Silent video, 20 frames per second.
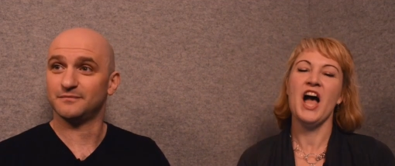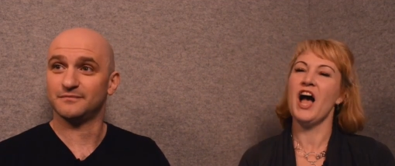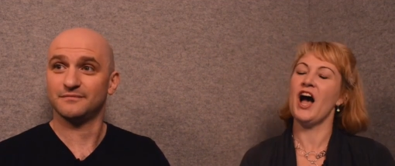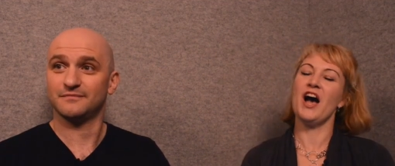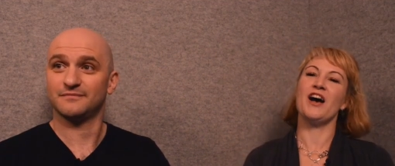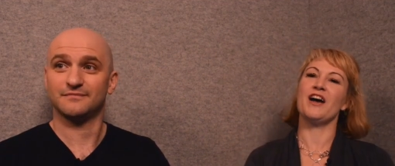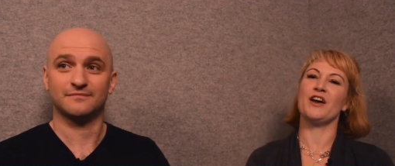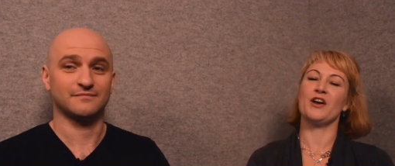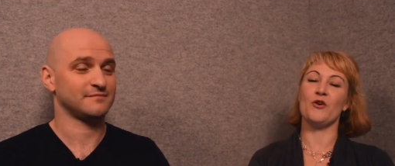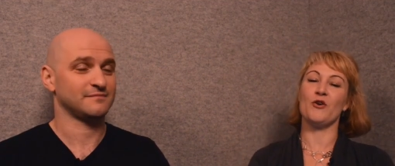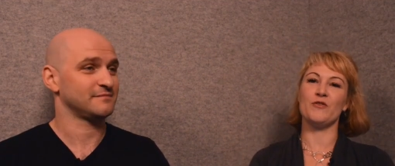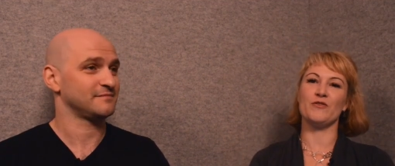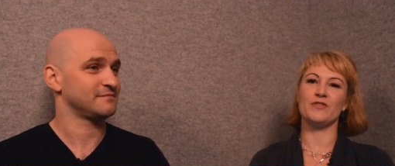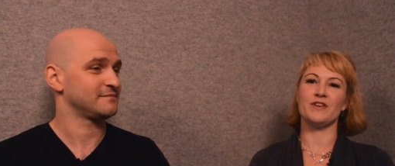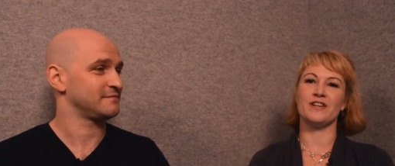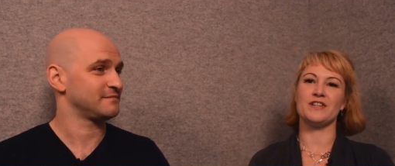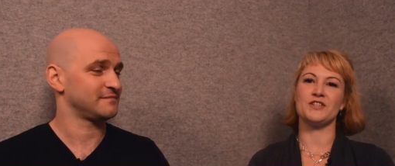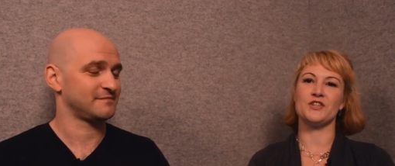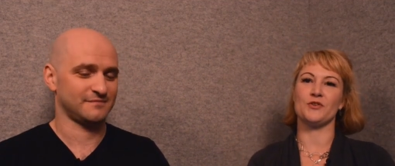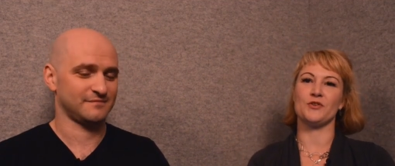Speaker 1: Uh, go
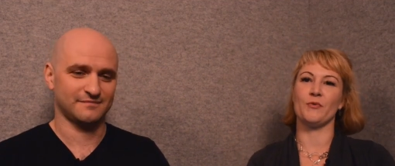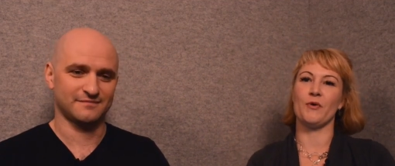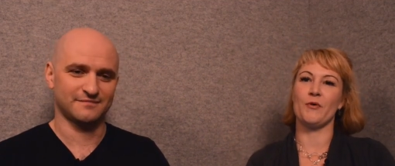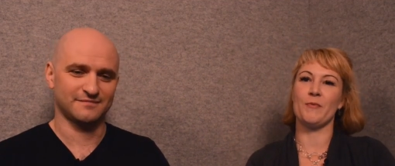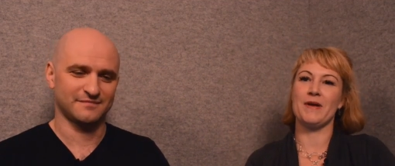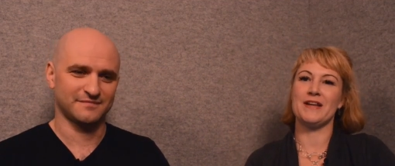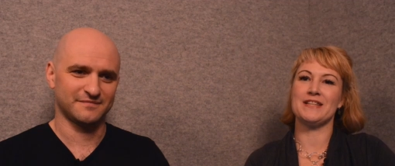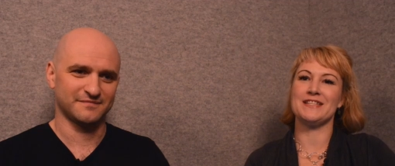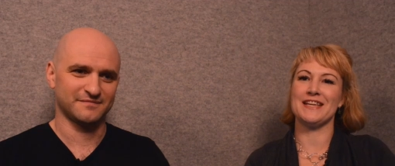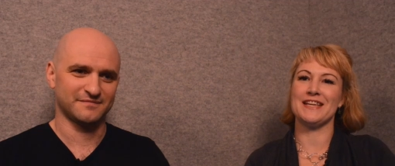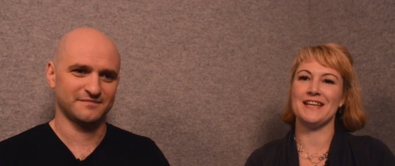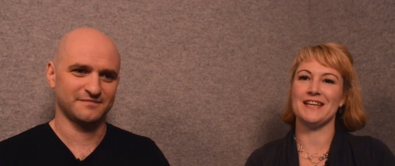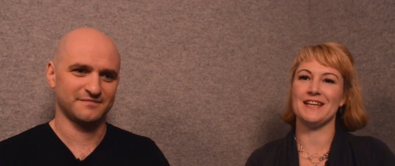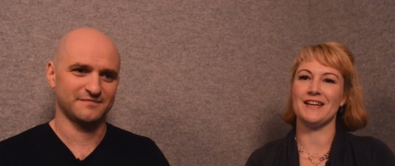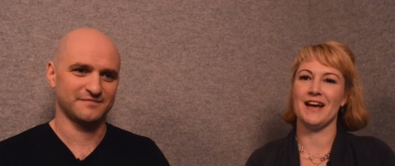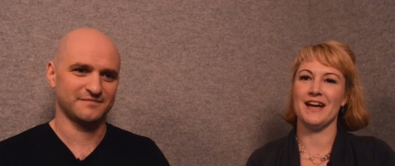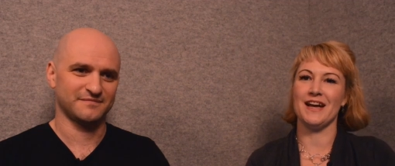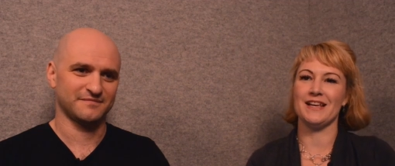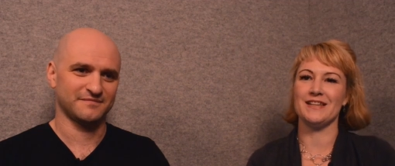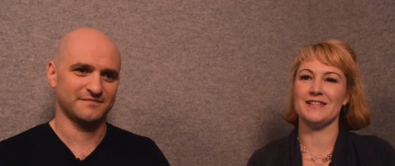over to
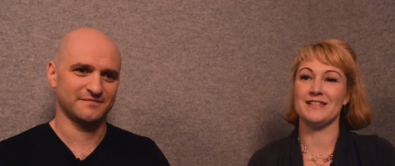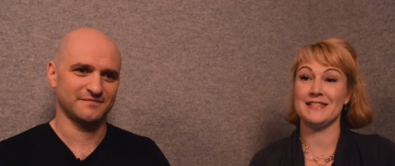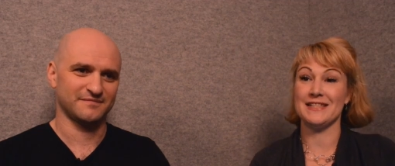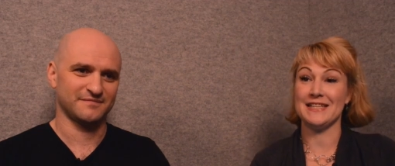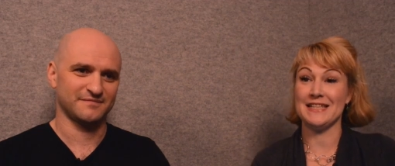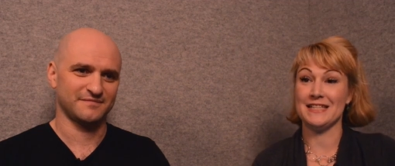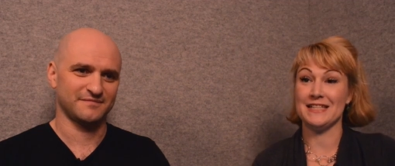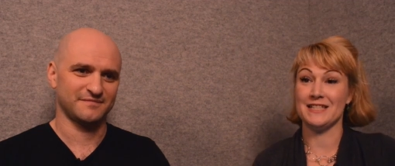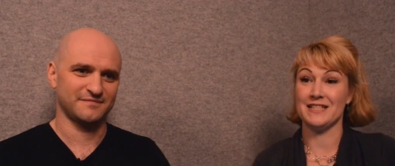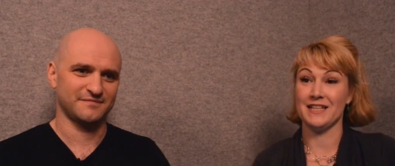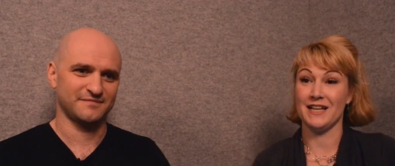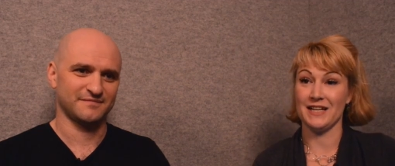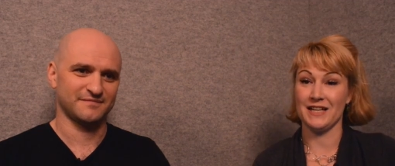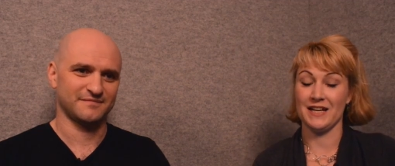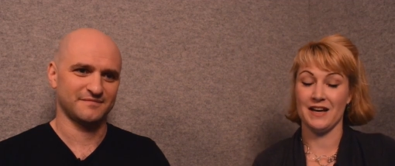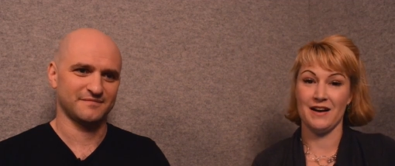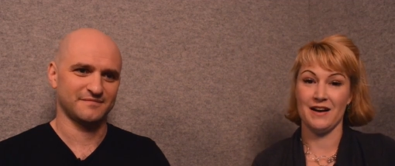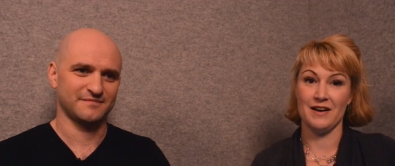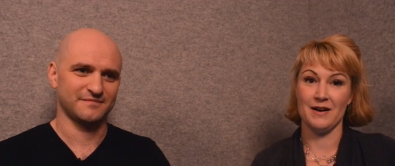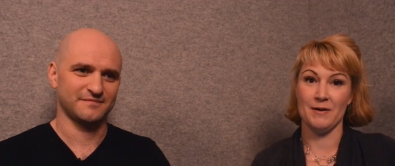
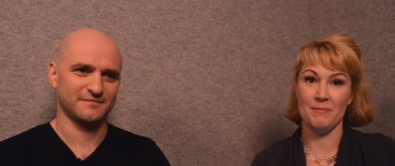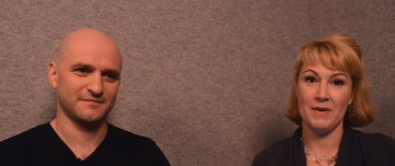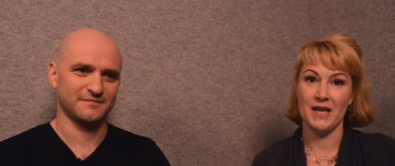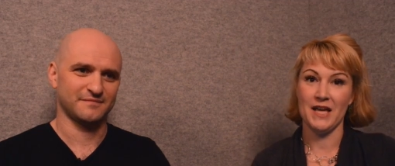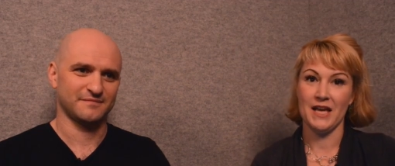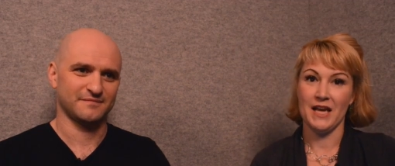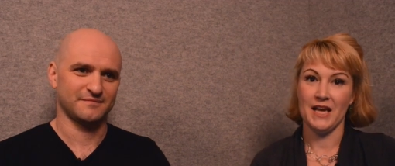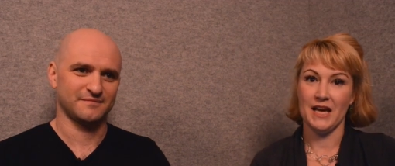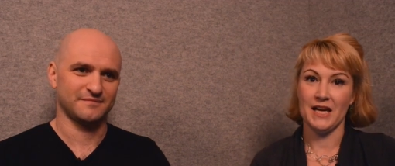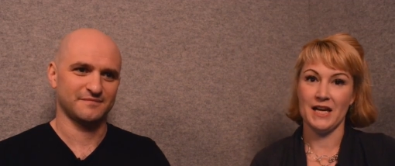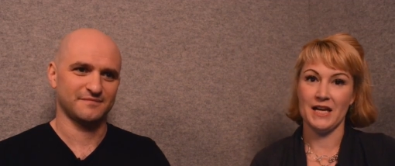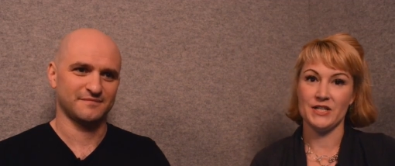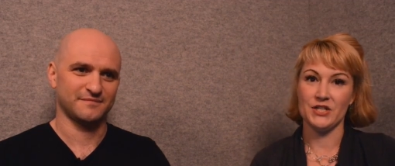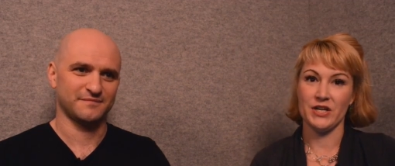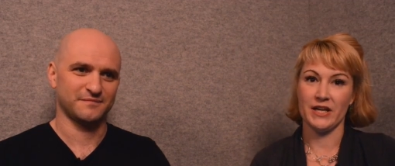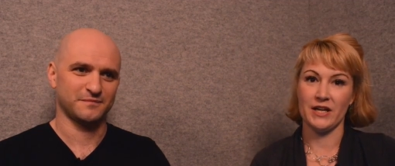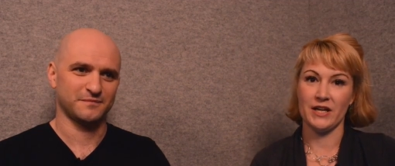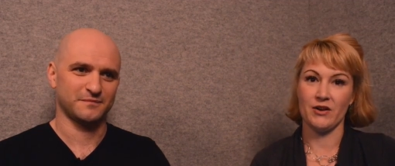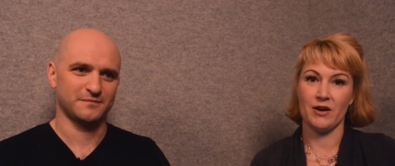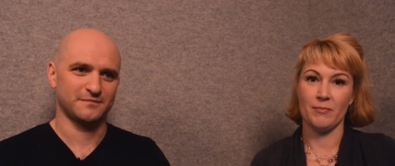digitalromanceinc.com. Uh,
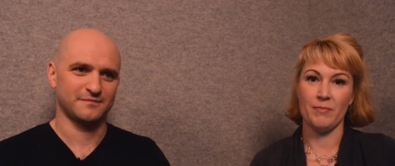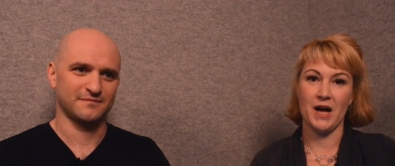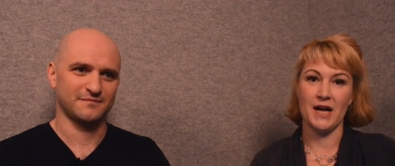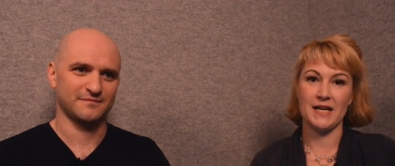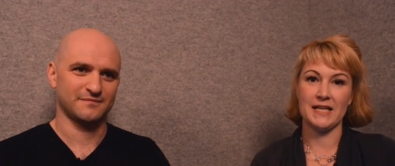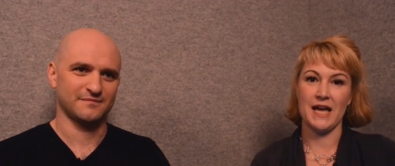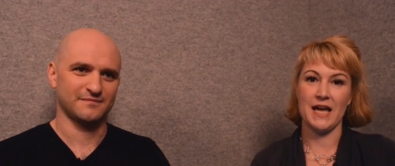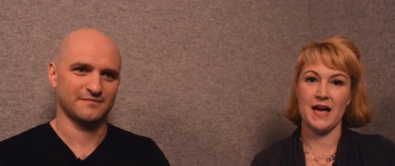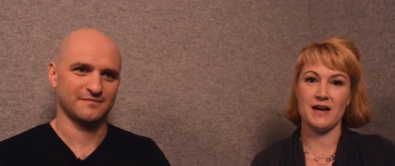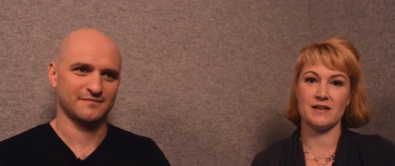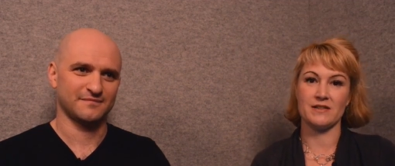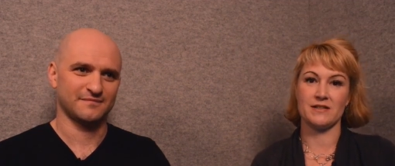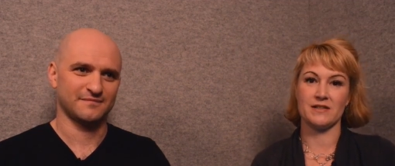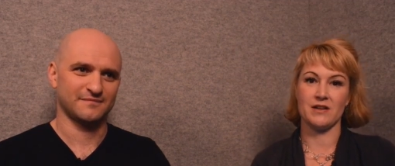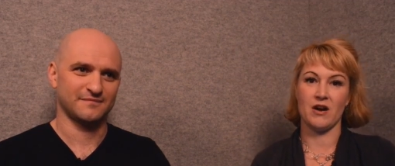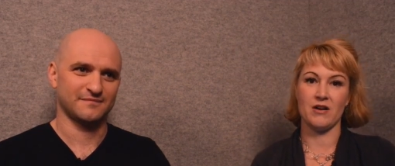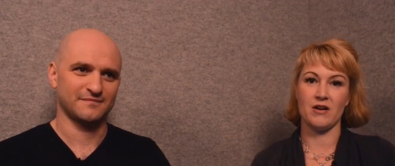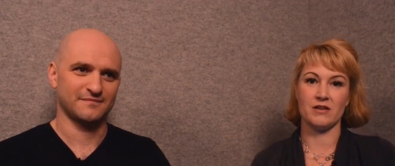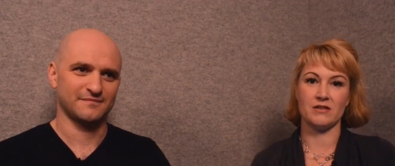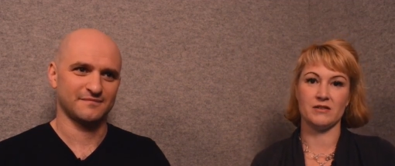check out our podcasts,
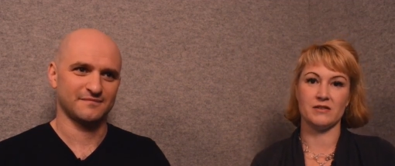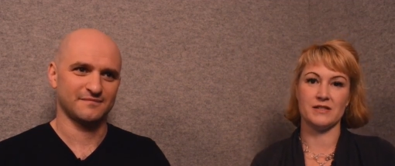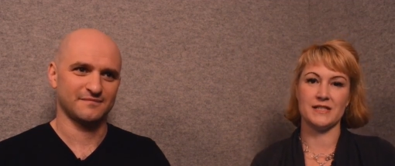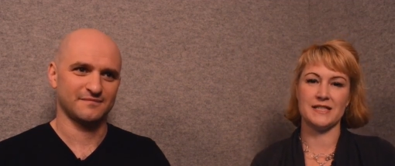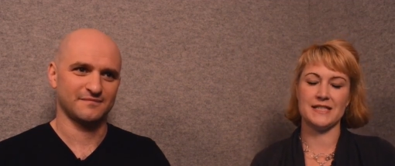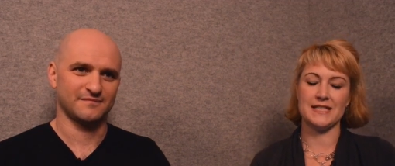articles,